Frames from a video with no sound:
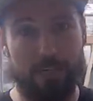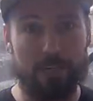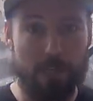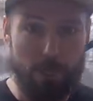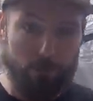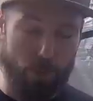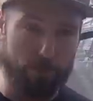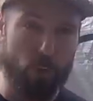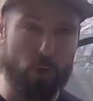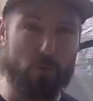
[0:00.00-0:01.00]
10,
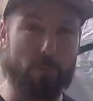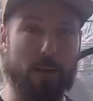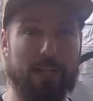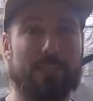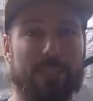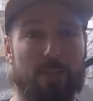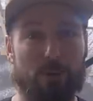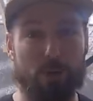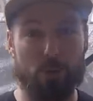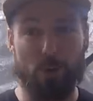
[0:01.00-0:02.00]
putting both of our minds
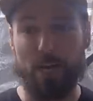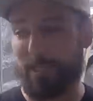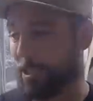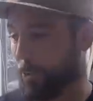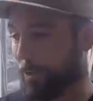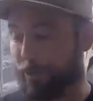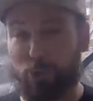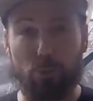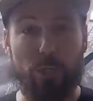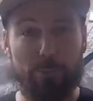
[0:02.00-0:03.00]
together and creating sort of a
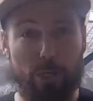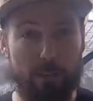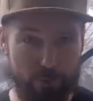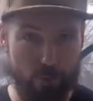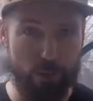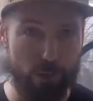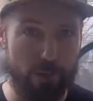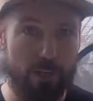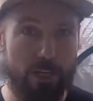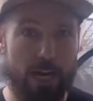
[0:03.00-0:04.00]
dream come
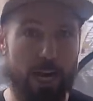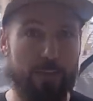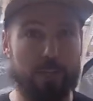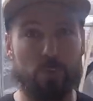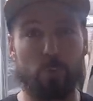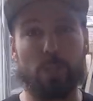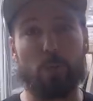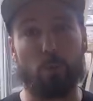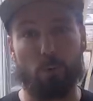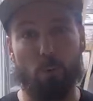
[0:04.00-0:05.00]
true, I think is
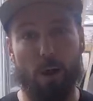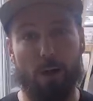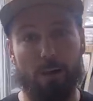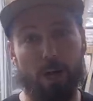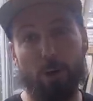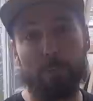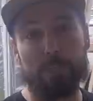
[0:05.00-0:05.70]
really worthwhile. I